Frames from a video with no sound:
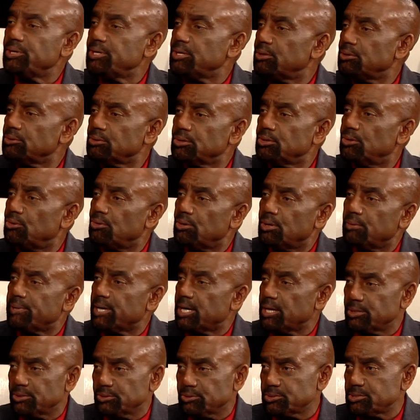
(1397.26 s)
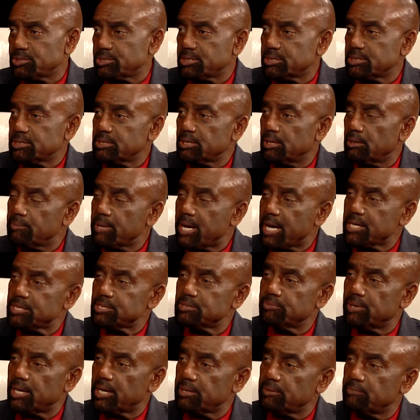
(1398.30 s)
we have with people. But we don't know about those things. I'm asking
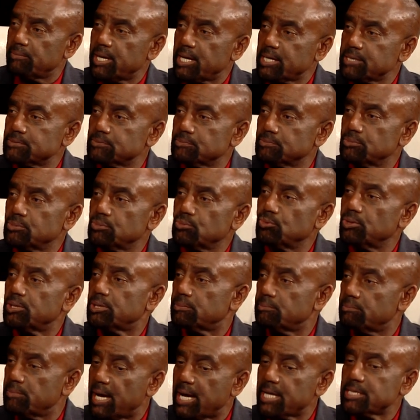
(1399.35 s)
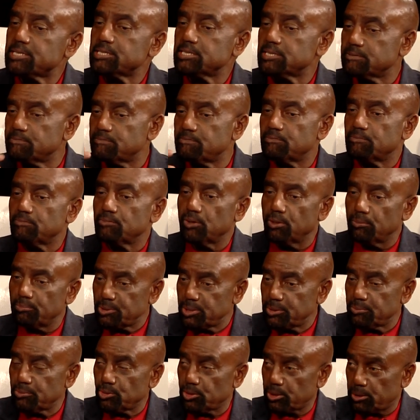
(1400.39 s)
about the masses, where the masses of
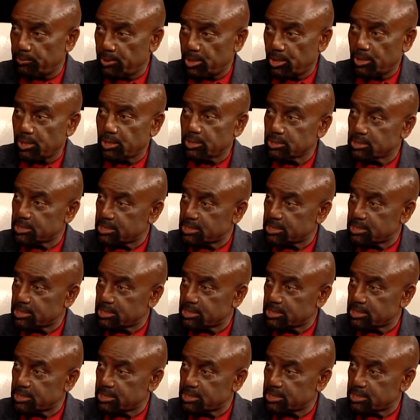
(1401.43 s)
people in America